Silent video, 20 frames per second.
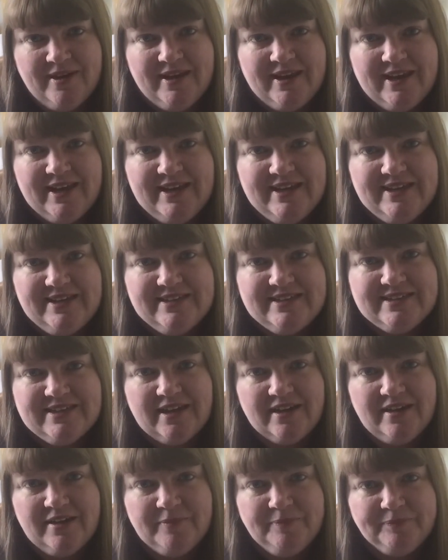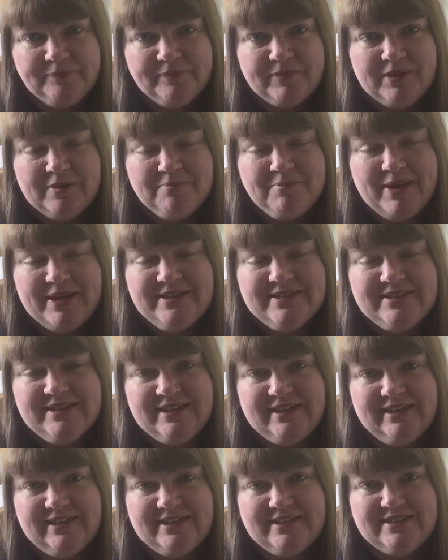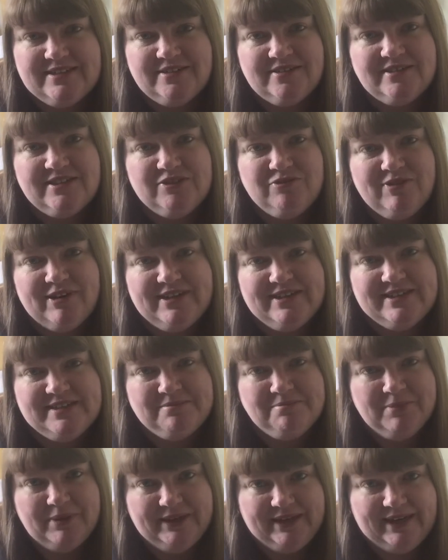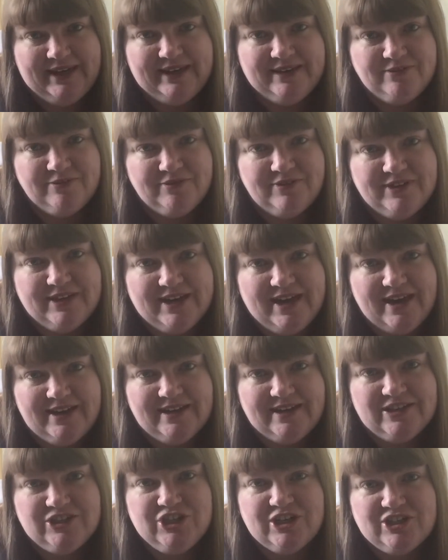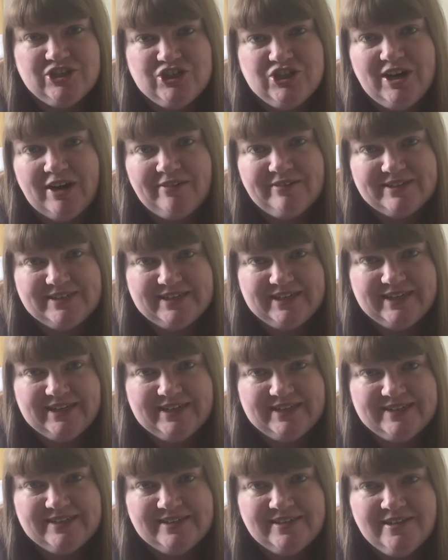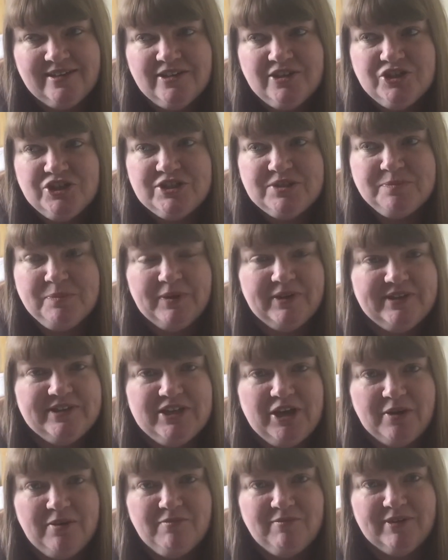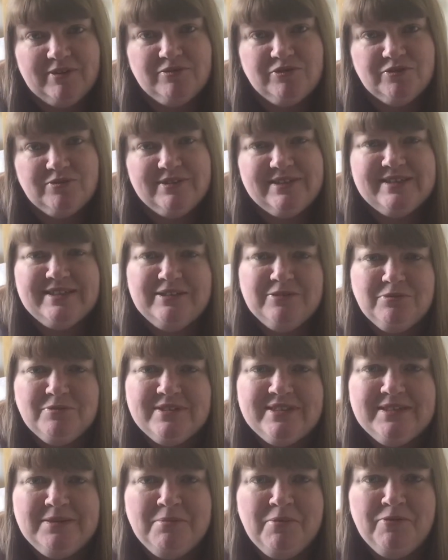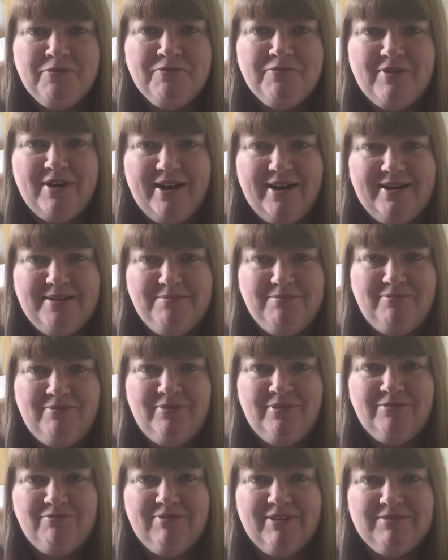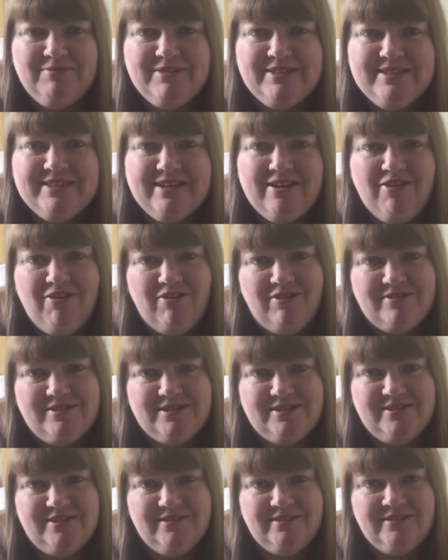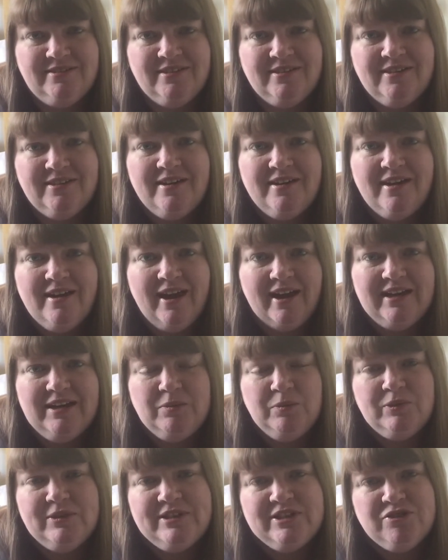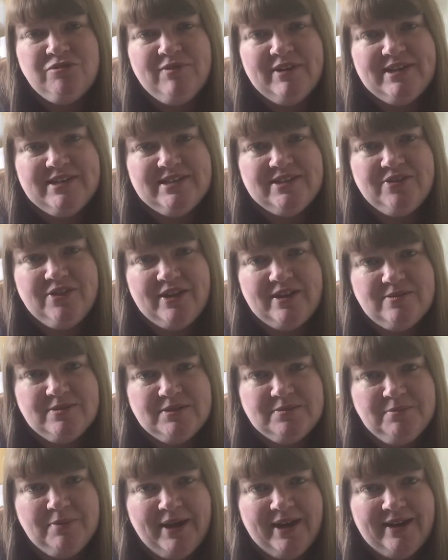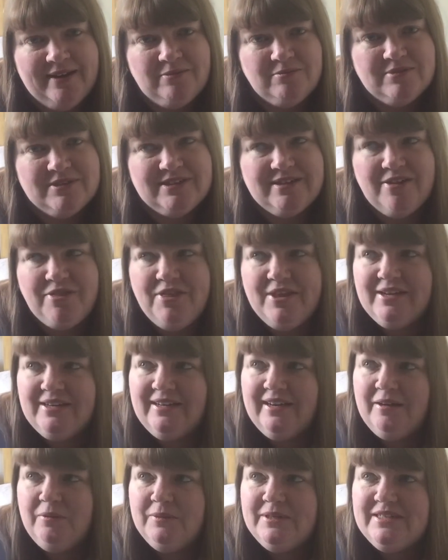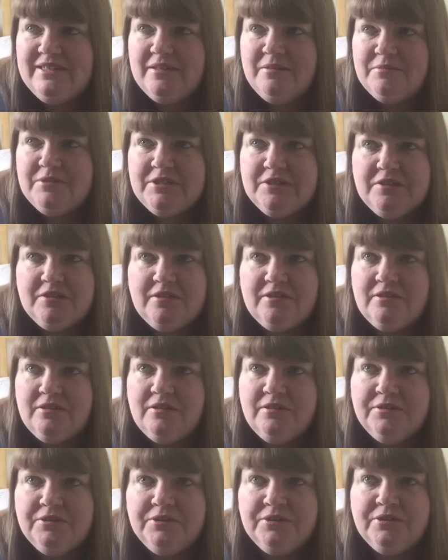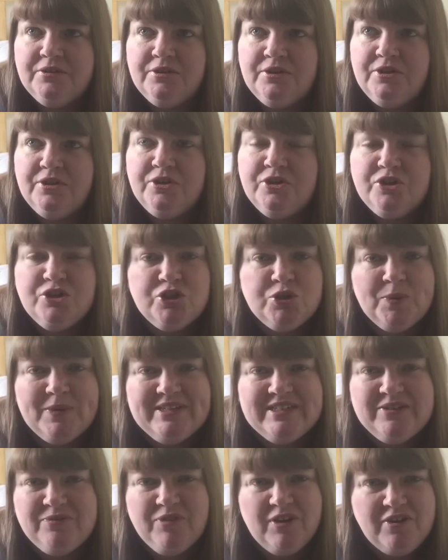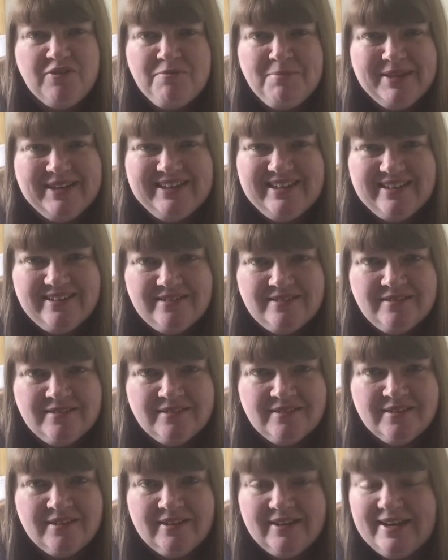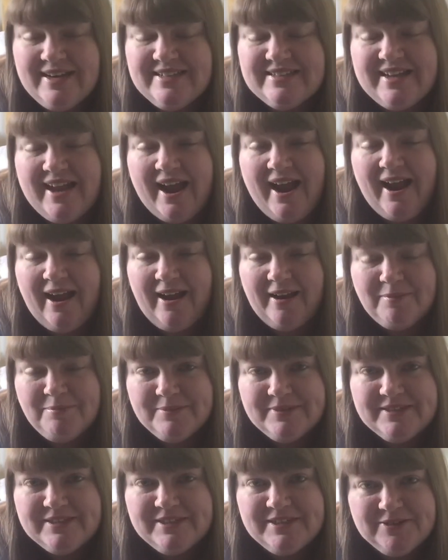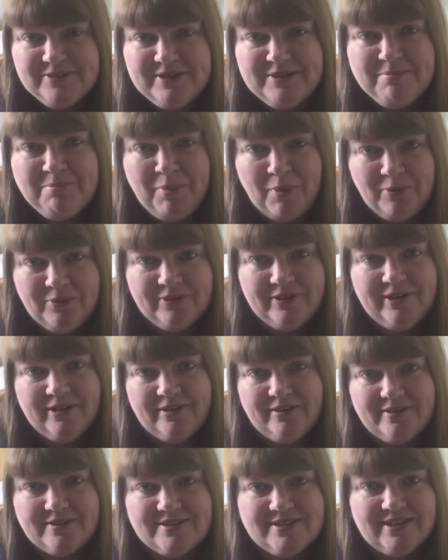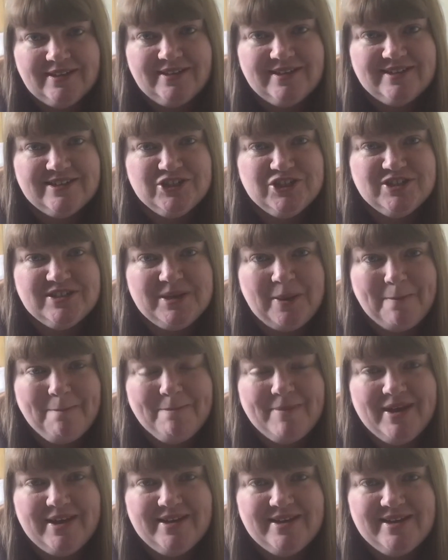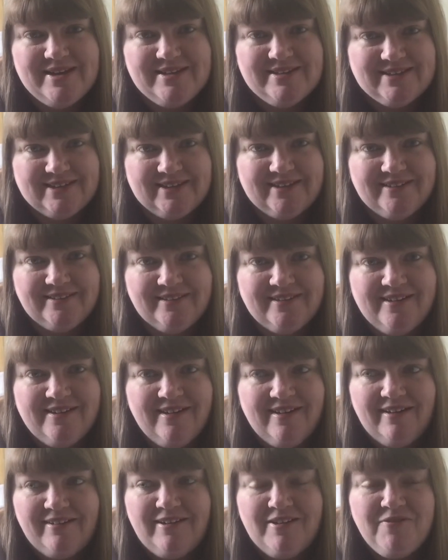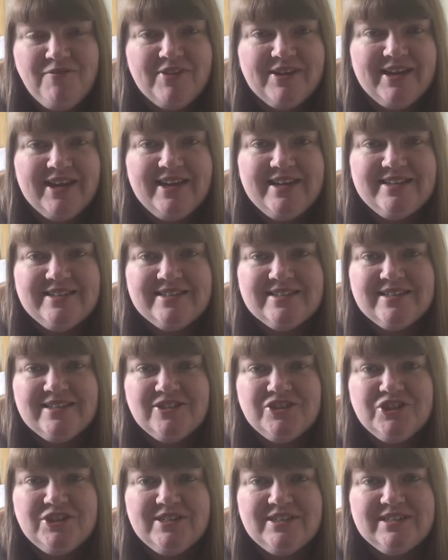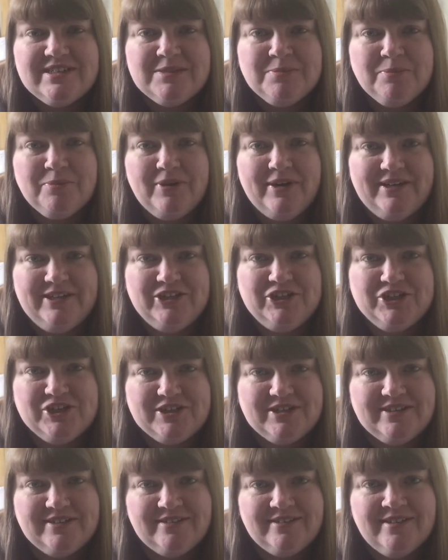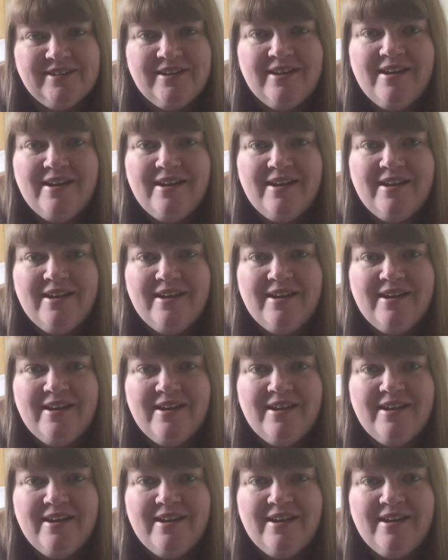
He's basically started raising money for the NHS charities just by going around on his little Zimmer frame round his garden, and he wanted to raise £1,000, and I think now he's up to 25 million. It's absolutely bonkers, and it's just amazing, and I think he's such an inspiration.